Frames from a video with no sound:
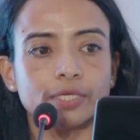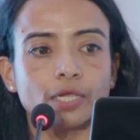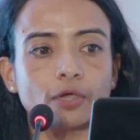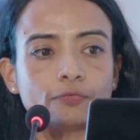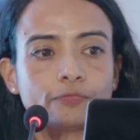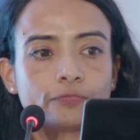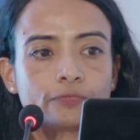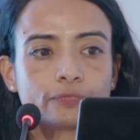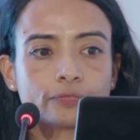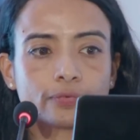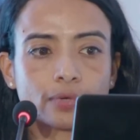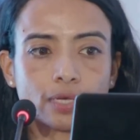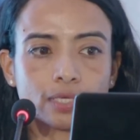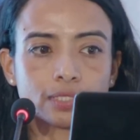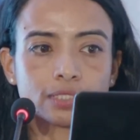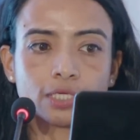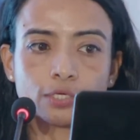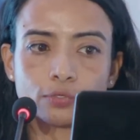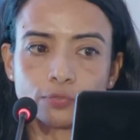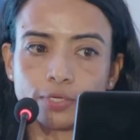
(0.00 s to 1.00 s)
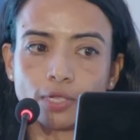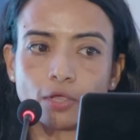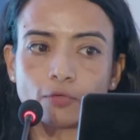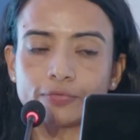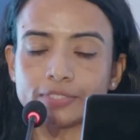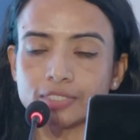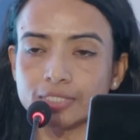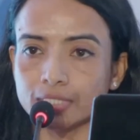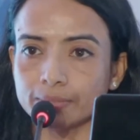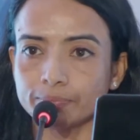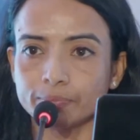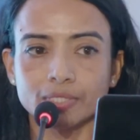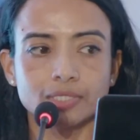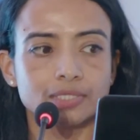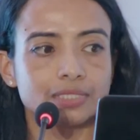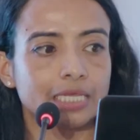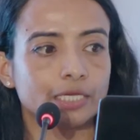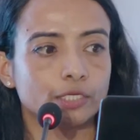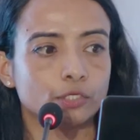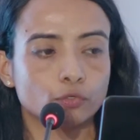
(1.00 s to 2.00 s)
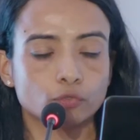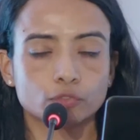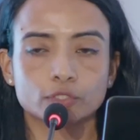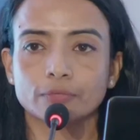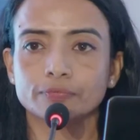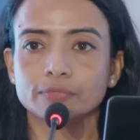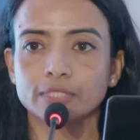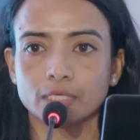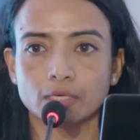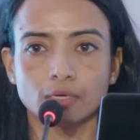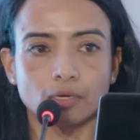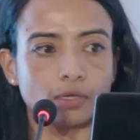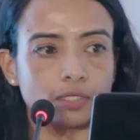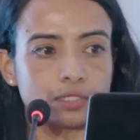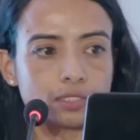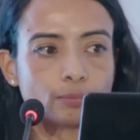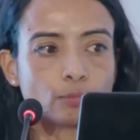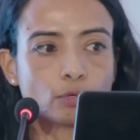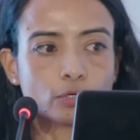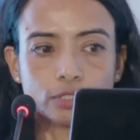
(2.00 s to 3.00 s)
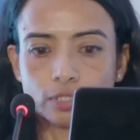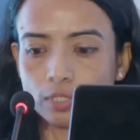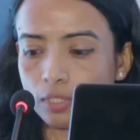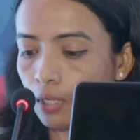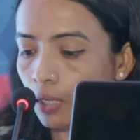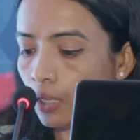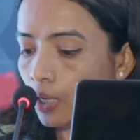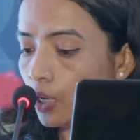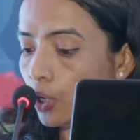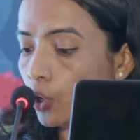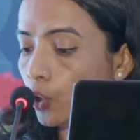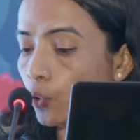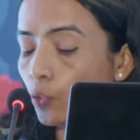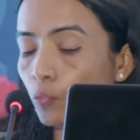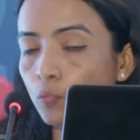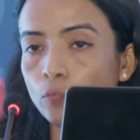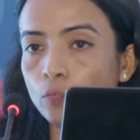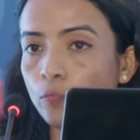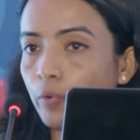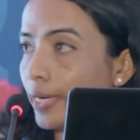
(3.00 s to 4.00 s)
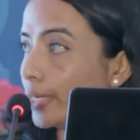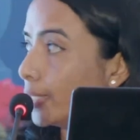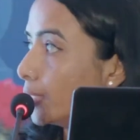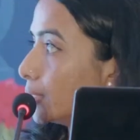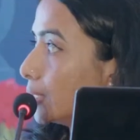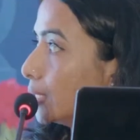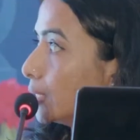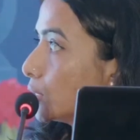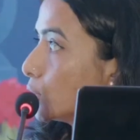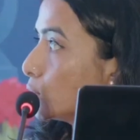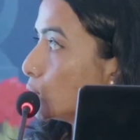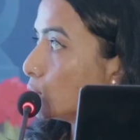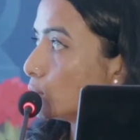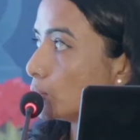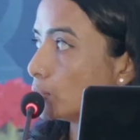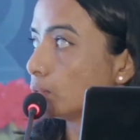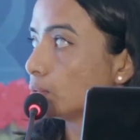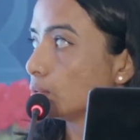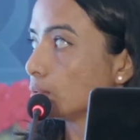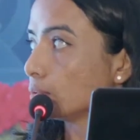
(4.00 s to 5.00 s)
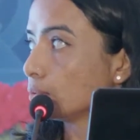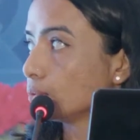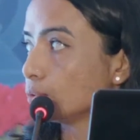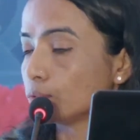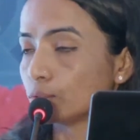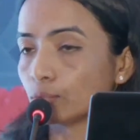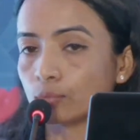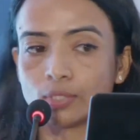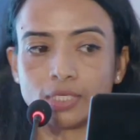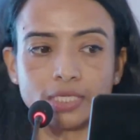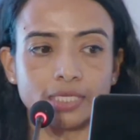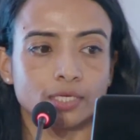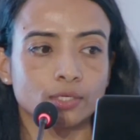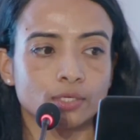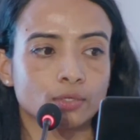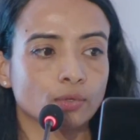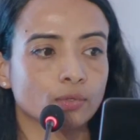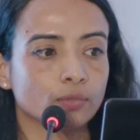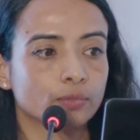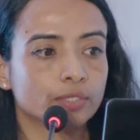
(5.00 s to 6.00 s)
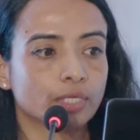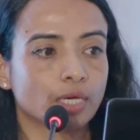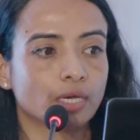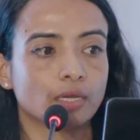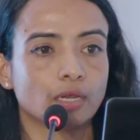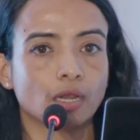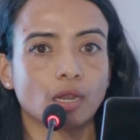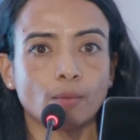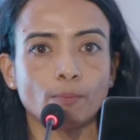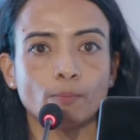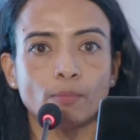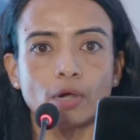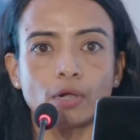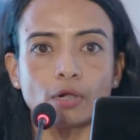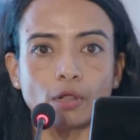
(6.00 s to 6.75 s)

of acceptance and use of technology model, where this tool include a number